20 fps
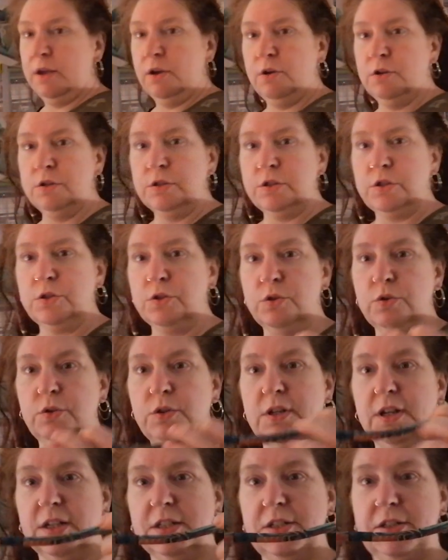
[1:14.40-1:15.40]
I also
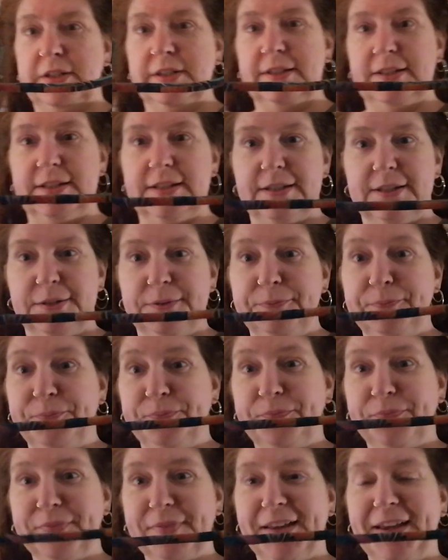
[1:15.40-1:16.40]
got this.
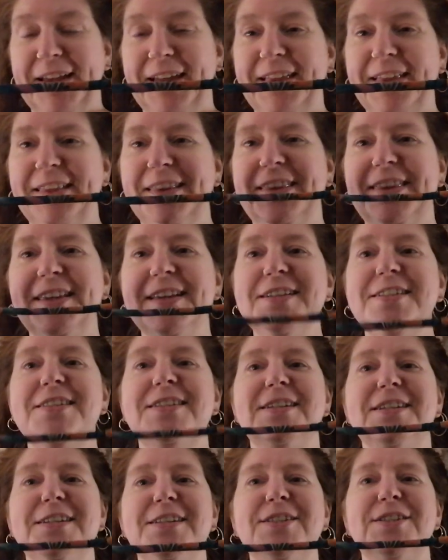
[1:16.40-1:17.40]
And
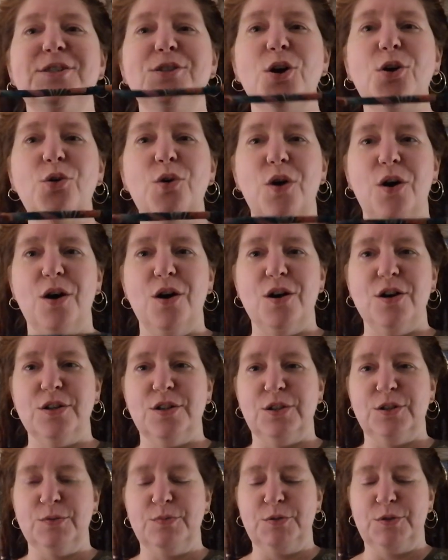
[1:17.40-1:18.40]
this is so
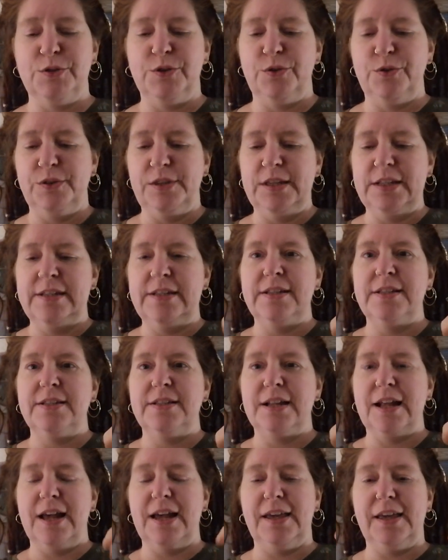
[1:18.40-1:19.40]
awesome. So this
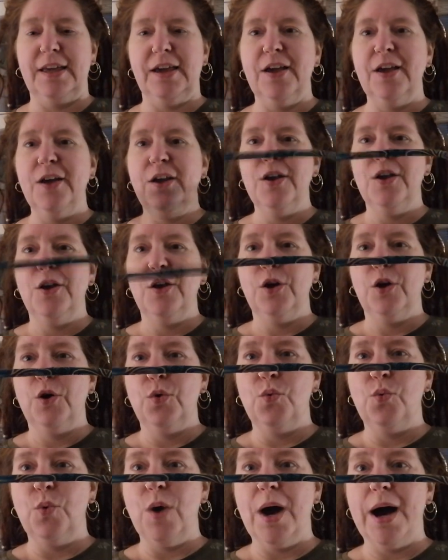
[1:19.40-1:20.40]
is like
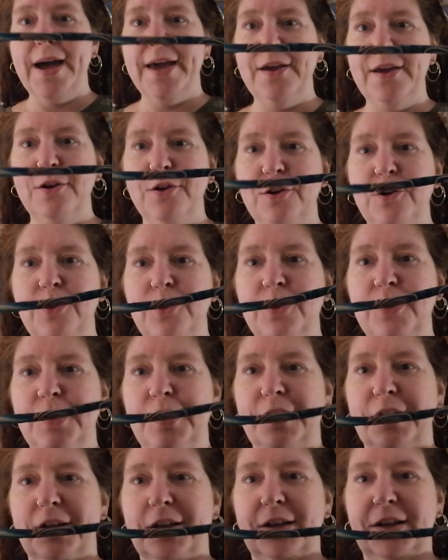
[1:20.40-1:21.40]
a wire
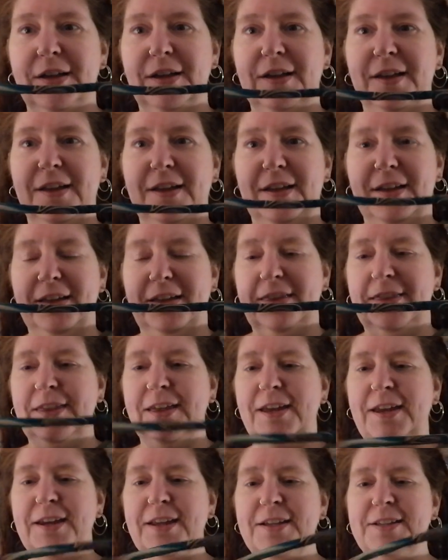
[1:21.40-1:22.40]

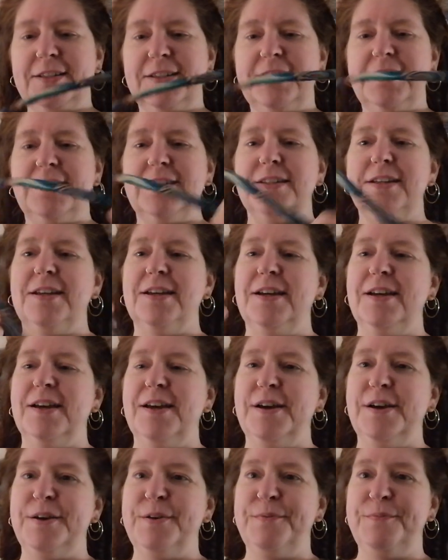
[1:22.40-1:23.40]
that is
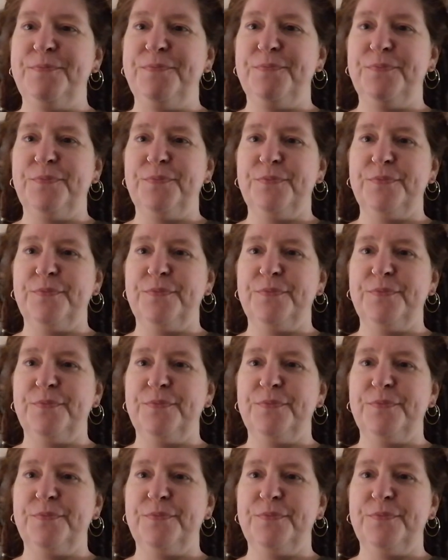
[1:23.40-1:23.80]
um,